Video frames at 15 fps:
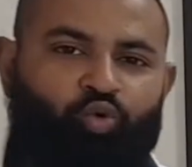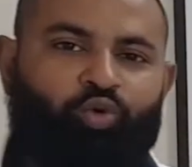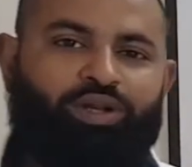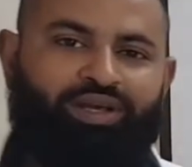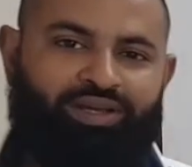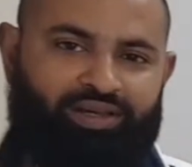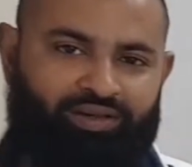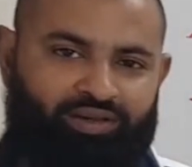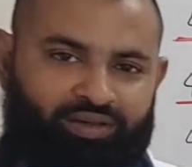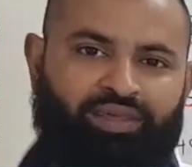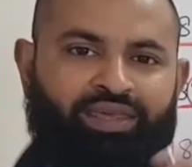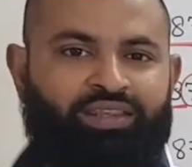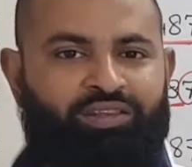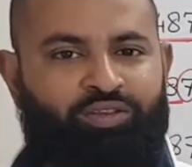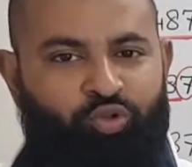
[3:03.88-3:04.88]
taka
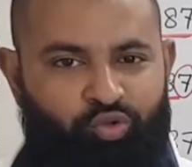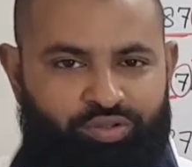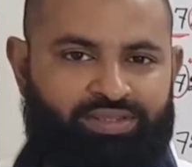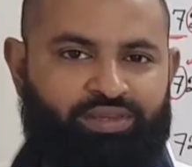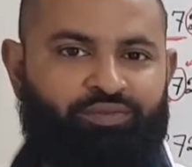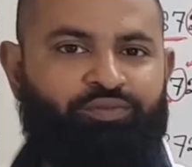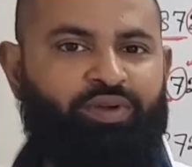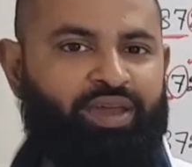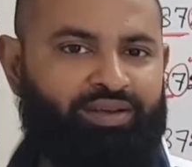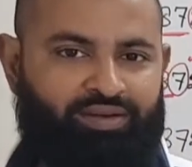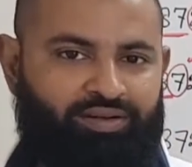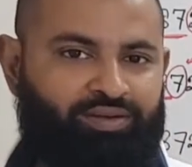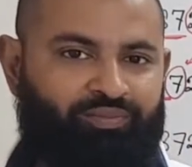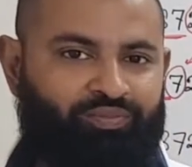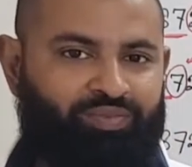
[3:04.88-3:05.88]
inclusive
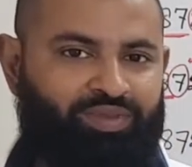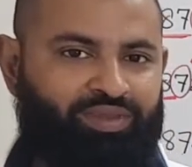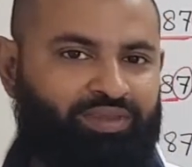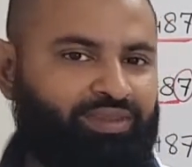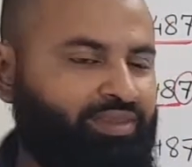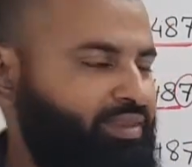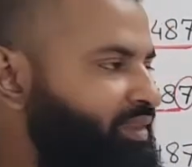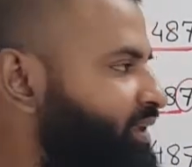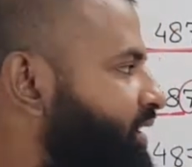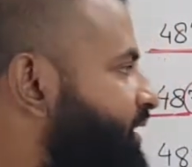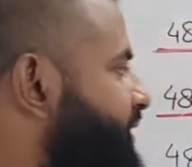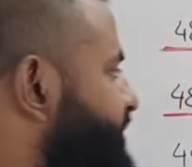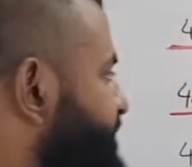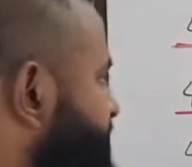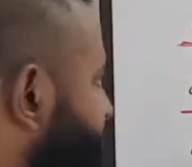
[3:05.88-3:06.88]
VAT.
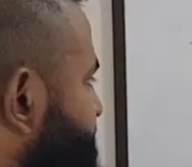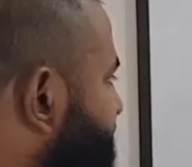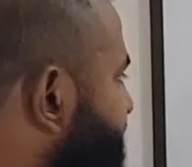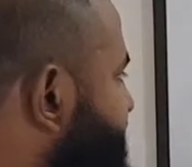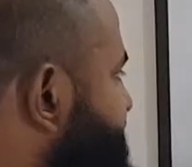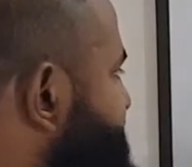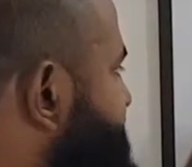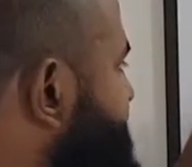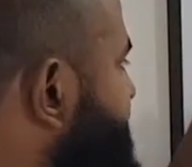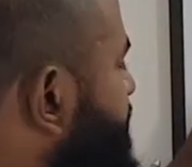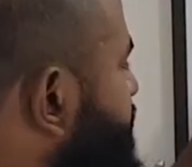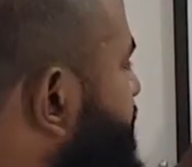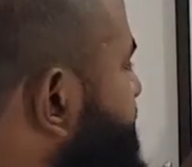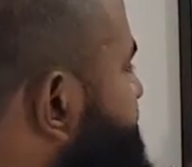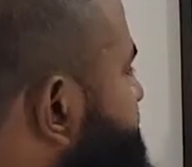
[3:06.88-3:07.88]
The price
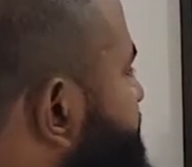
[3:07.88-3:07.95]
was